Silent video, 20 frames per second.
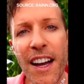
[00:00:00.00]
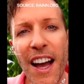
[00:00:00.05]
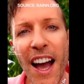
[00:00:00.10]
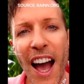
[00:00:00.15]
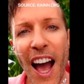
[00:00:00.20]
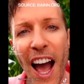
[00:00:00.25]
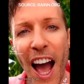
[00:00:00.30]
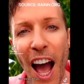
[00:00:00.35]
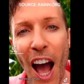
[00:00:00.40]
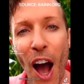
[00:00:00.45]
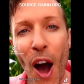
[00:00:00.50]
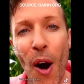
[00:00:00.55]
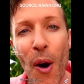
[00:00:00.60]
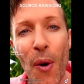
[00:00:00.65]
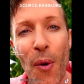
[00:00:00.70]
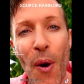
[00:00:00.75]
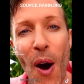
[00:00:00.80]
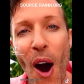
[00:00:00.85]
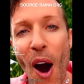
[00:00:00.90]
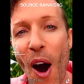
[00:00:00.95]

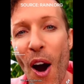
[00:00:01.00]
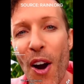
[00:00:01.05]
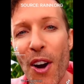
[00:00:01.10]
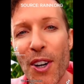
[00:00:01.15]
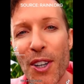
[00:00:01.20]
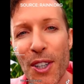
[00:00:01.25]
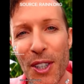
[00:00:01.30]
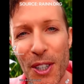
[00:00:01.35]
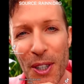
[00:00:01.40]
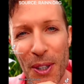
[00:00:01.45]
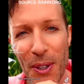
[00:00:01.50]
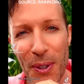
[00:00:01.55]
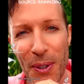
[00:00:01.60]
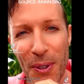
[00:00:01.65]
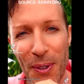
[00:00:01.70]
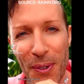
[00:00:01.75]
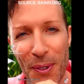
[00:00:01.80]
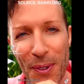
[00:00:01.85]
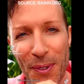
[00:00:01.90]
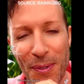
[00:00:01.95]
How are you?
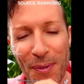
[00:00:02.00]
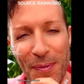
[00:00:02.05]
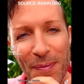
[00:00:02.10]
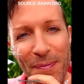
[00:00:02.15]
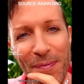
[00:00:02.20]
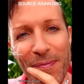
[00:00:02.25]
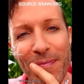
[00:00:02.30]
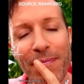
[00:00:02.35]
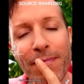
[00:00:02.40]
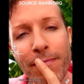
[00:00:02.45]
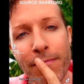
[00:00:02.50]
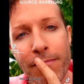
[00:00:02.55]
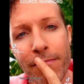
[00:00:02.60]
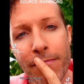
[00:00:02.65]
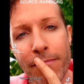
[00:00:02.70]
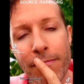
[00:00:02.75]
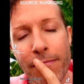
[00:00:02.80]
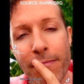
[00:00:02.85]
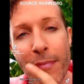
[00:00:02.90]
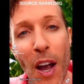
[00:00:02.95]

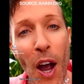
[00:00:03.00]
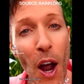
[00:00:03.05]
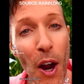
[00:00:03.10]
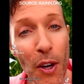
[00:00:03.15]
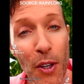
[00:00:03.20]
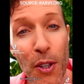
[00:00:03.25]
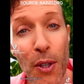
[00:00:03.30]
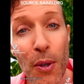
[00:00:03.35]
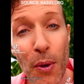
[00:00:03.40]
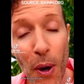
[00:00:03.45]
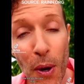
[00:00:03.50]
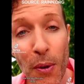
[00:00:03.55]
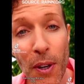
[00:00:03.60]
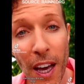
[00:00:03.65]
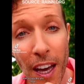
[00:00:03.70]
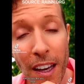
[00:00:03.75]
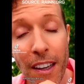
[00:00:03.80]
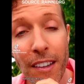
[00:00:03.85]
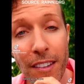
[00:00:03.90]
Are you okay?